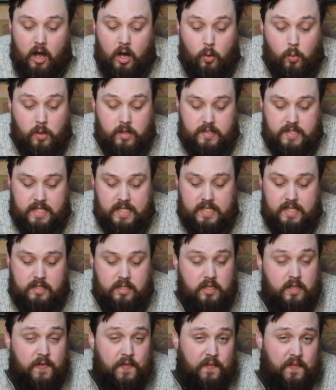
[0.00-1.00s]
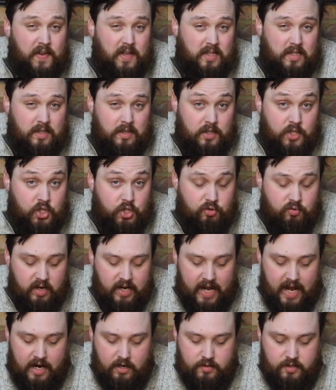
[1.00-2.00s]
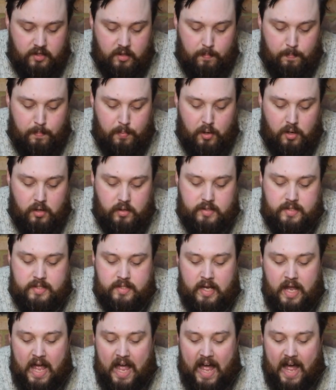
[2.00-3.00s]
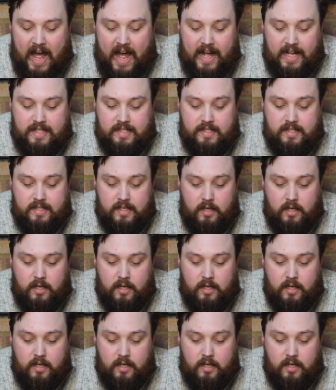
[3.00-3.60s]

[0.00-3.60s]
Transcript: Whereas these just fit sort of straight out of the box, and